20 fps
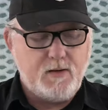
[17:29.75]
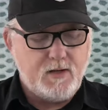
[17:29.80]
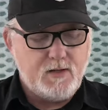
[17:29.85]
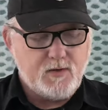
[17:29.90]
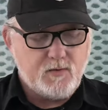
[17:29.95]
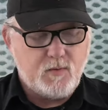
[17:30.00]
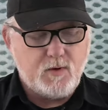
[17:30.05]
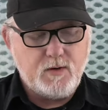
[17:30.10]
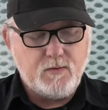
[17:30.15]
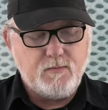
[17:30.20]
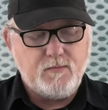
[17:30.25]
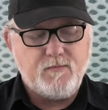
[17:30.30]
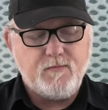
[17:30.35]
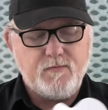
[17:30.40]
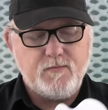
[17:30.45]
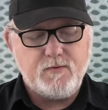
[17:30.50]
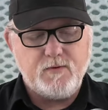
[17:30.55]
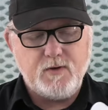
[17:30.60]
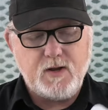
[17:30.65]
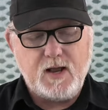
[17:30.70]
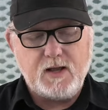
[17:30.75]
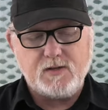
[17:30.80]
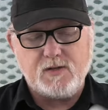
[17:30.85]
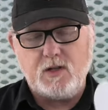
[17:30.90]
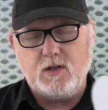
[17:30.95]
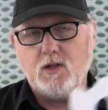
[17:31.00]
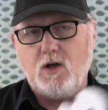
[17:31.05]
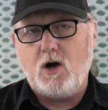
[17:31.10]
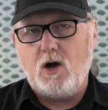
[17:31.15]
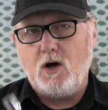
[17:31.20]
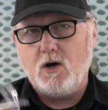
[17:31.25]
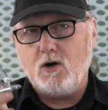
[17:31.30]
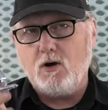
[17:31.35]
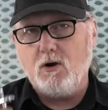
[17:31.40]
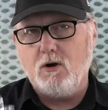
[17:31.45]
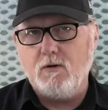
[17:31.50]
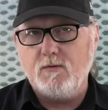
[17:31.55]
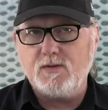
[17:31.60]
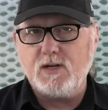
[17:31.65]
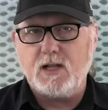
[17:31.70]
This one has the long
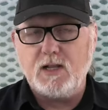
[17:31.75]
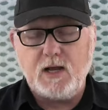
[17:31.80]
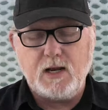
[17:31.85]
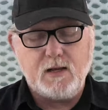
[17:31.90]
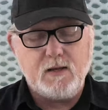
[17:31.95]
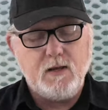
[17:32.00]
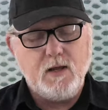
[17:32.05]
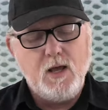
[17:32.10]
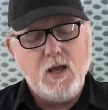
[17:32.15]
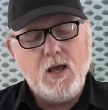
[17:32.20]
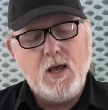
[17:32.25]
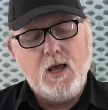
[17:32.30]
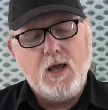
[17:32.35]
curves I like.